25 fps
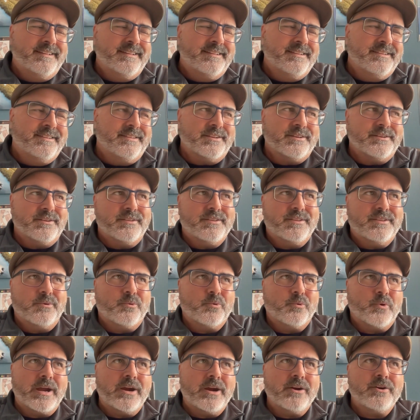The
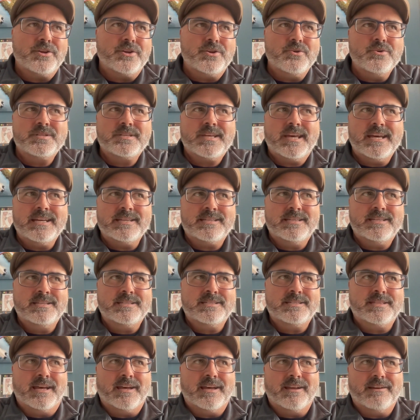rare use cases
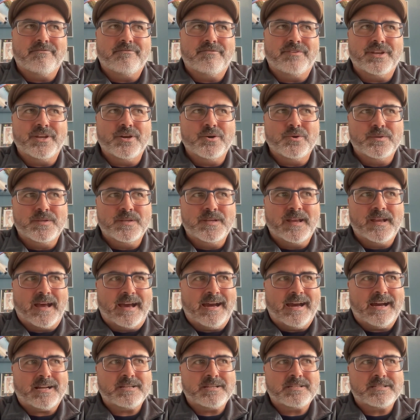that VOD
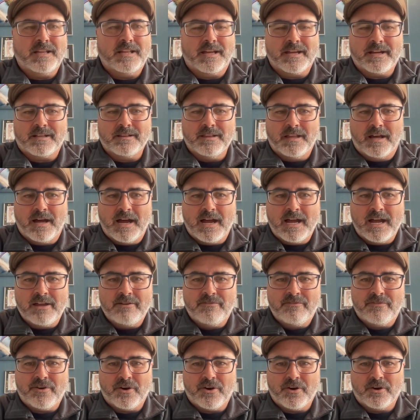acts like
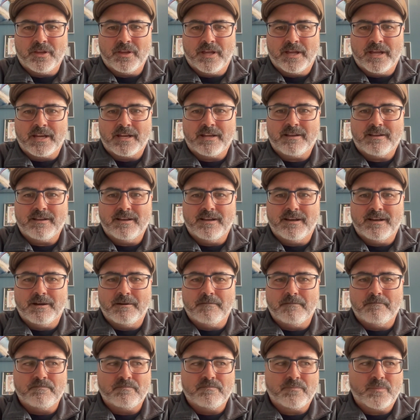live are like
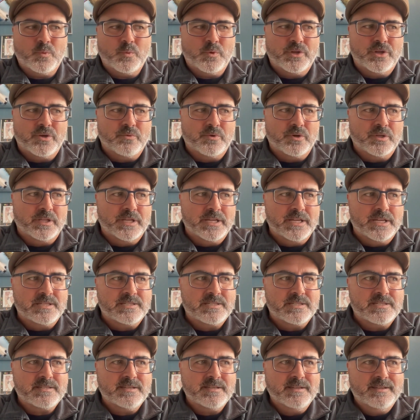when you
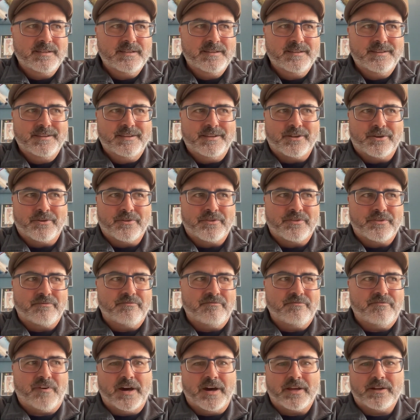release, the
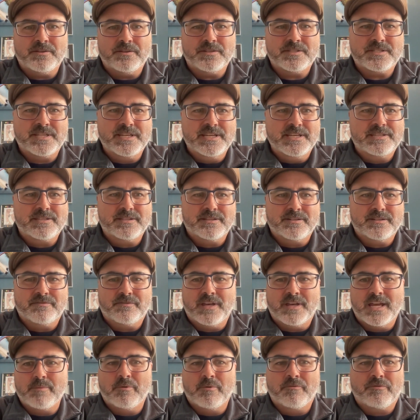final season of
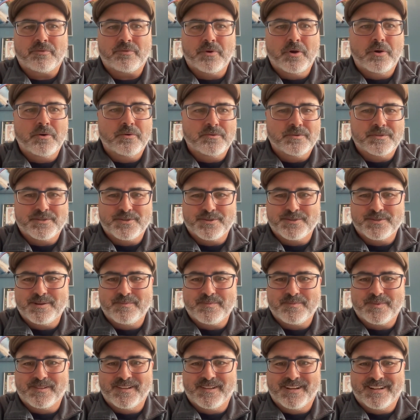Game of Thrones or
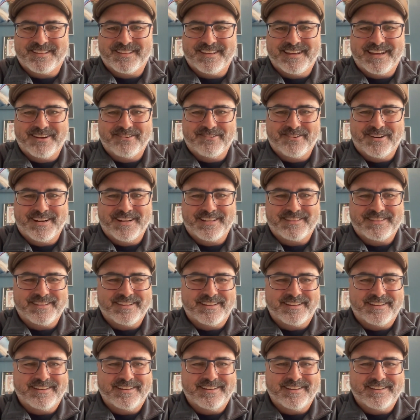something like that, right?
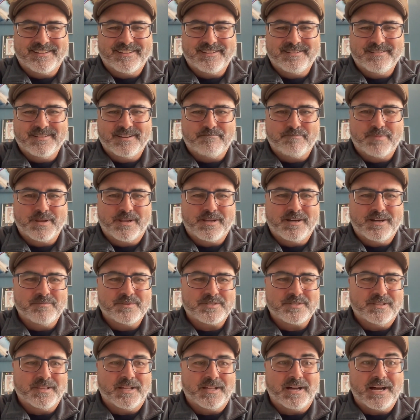That it becomes
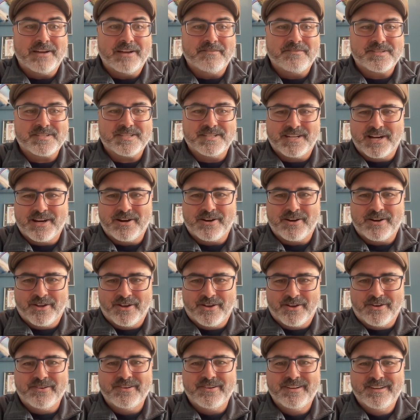a live
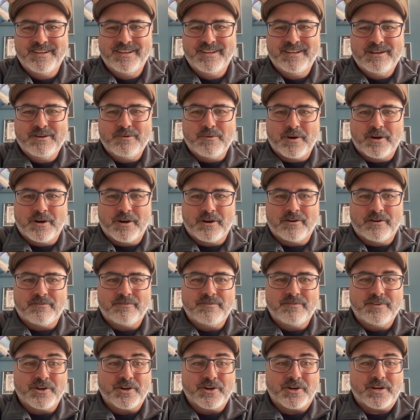scenario where
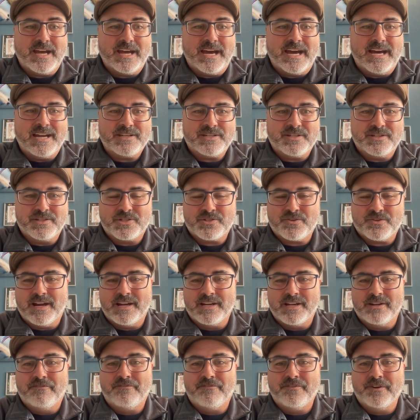your cache is trying
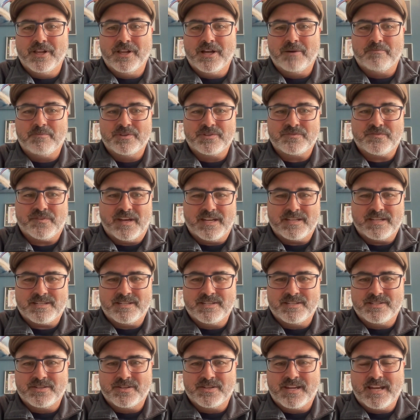to fill up as fast
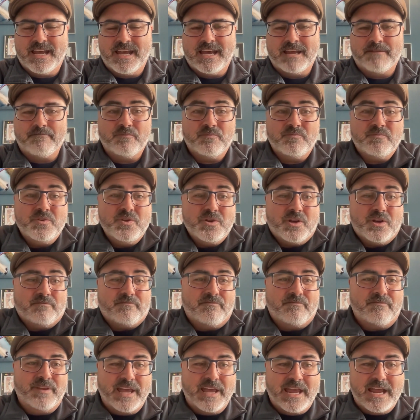as you can. You
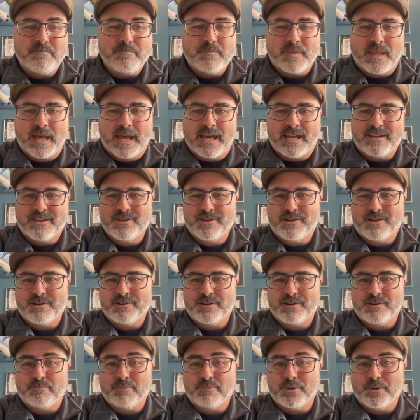can game that, you can
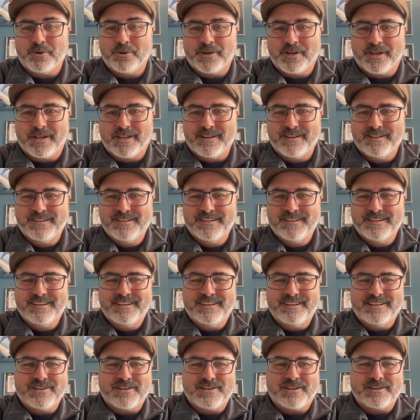deploy it,
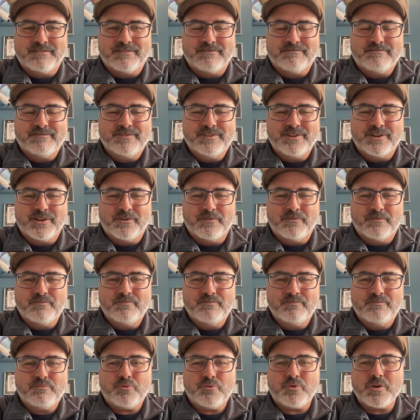you can,
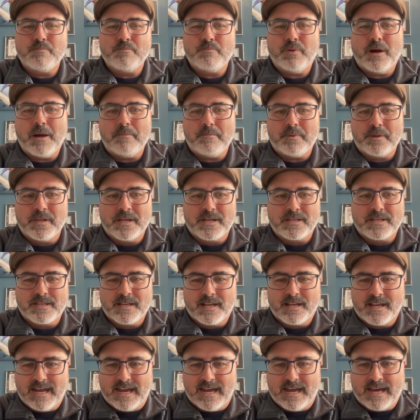pre-populate the
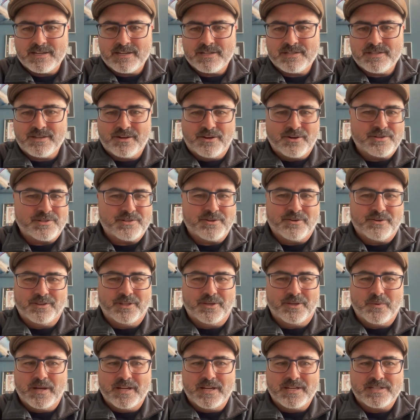cache. There are certainly
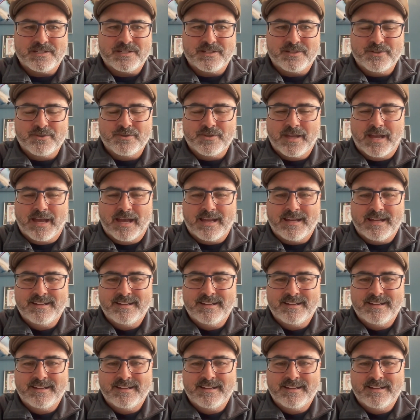ways to do that.